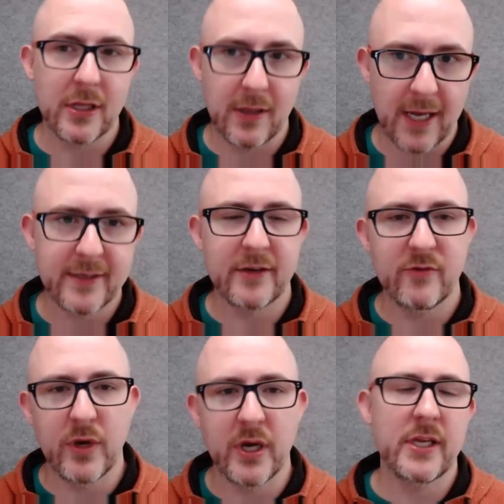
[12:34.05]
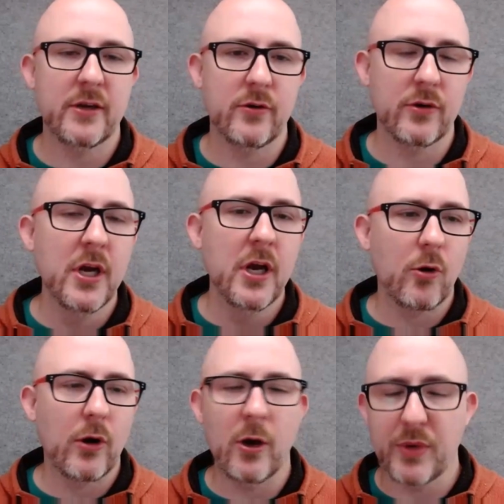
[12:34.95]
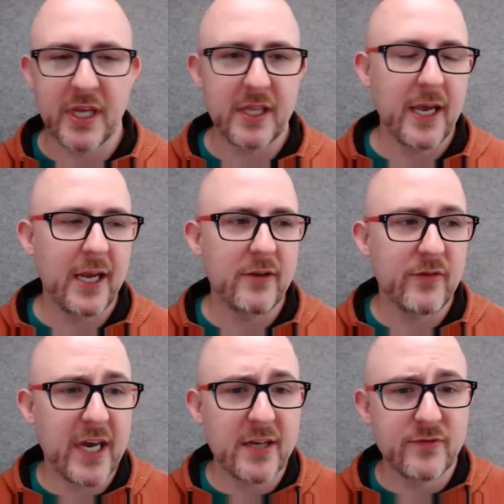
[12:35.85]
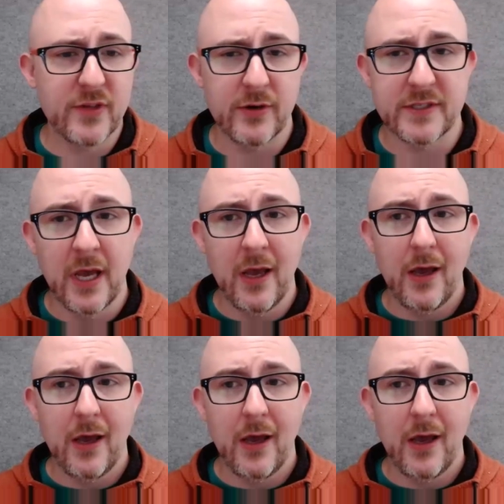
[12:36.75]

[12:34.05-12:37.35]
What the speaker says: Collecting of money or helping in the aid of cash flow is